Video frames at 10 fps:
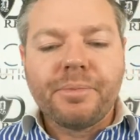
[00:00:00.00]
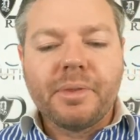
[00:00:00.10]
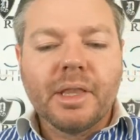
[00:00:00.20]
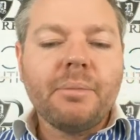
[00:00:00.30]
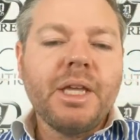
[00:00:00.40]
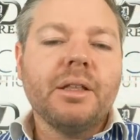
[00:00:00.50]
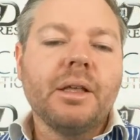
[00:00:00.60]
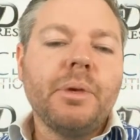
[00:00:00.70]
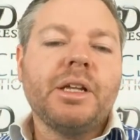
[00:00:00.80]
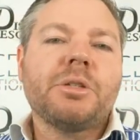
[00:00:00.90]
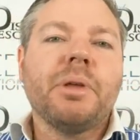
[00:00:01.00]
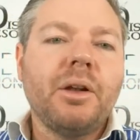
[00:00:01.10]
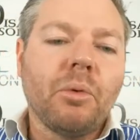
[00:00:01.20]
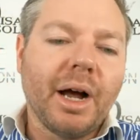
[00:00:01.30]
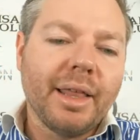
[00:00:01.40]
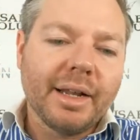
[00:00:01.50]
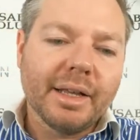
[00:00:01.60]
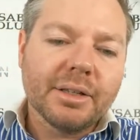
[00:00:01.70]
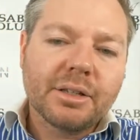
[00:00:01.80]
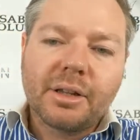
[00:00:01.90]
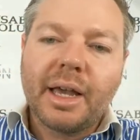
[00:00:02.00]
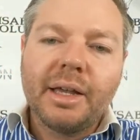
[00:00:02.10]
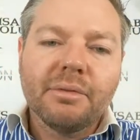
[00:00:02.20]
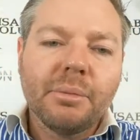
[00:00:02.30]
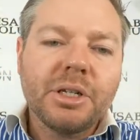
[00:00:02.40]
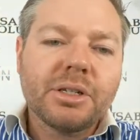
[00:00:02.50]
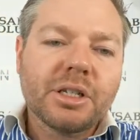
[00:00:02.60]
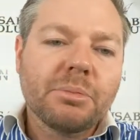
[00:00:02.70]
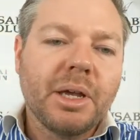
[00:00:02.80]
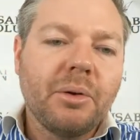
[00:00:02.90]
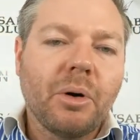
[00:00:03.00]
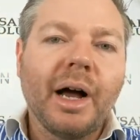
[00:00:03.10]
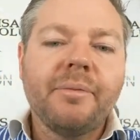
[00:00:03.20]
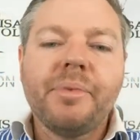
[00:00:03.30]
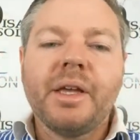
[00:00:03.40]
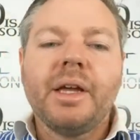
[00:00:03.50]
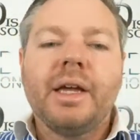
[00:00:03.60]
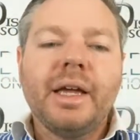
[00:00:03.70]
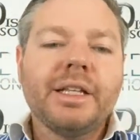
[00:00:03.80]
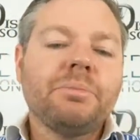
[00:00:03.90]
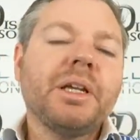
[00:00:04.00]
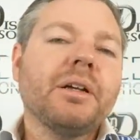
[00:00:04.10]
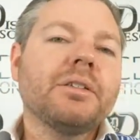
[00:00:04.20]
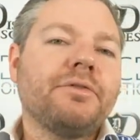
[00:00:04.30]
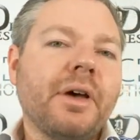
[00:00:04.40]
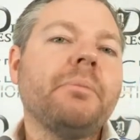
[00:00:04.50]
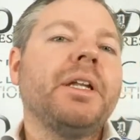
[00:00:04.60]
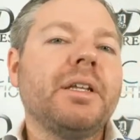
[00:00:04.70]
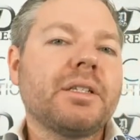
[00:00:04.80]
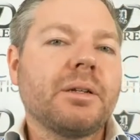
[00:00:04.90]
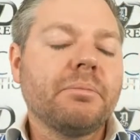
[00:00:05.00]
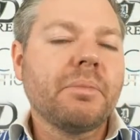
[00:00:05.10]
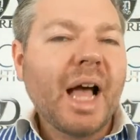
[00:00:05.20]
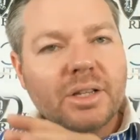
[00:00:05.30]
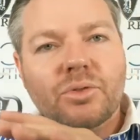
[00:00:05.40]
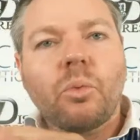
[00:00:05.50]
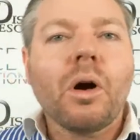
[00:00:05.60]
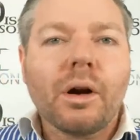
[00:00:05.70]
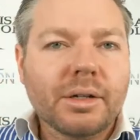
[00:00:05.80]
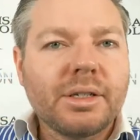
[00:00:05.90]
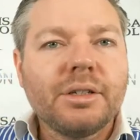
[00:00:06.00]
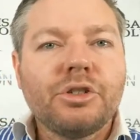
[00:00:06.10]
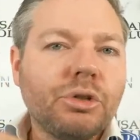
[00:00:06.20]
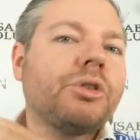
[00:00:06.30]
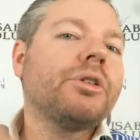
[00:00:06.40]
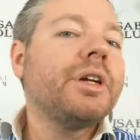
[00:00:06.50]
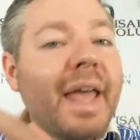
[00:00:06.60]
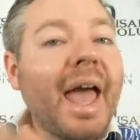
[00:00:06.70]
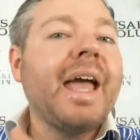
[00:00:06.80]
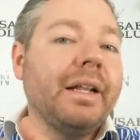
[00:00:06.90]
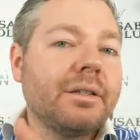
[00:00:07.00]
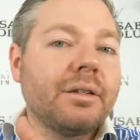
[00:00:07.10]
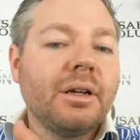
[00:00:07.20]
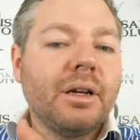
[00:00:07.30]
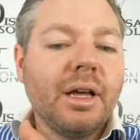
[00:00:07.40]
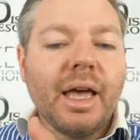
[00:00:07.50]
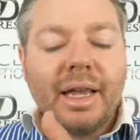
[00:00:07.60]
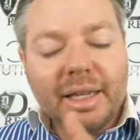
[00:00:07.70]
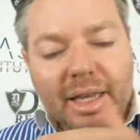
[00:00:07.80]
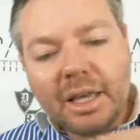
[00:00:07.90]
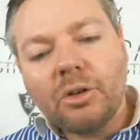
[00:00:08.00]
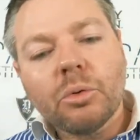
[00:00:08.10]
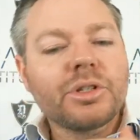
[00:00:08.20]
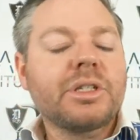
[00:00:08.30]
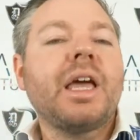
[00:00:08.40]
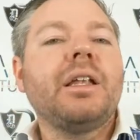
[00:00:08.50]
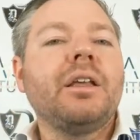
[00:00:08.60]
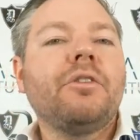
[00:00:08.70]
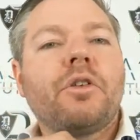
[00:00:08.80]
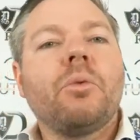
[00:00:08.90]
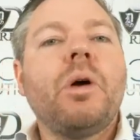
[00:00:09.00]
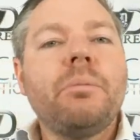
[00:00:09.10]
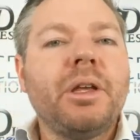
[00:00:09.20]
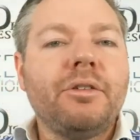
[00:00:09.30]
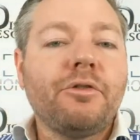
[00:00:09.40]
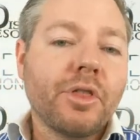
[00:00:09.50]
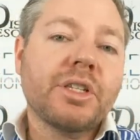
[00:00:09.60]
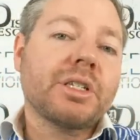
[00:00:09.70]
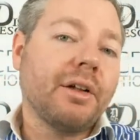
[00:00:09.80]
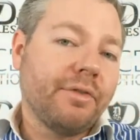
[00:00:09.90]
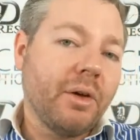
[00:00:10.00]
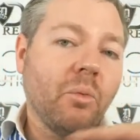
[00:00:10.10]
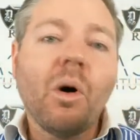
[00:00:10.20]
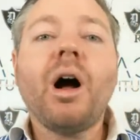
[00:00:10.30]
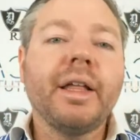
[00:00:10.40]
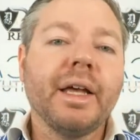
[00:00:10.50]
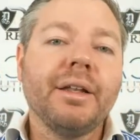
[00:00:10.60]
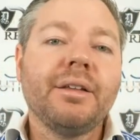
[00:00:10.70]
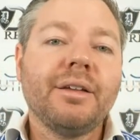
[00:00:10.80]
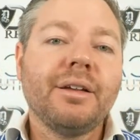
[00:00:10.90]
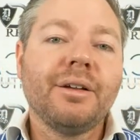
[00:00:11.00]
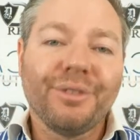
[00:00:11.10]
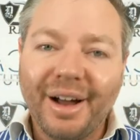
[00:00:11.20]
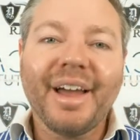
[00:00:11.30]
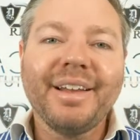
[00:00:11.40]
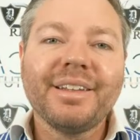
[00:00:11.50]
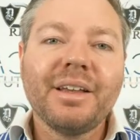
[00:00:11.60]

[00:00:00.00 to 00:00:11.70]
Let me explain why that is. Okay. Let me just explain why. It's because feminism has worked to create an equal standing for women for the stuff they wanted, right?